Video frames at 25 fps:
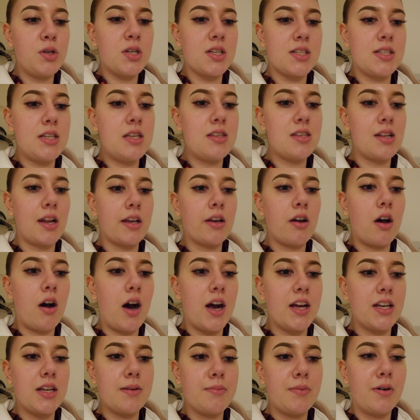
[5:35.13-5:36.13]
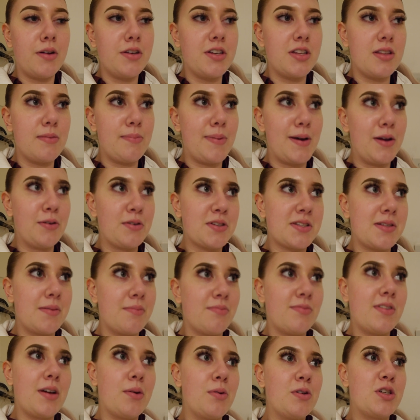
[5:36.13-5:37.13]
We just need to like hide him under the bed or
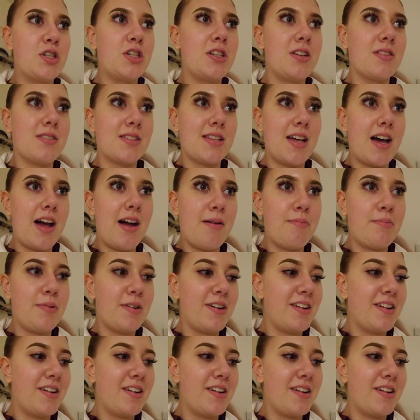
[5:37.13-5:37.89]
something when she does that.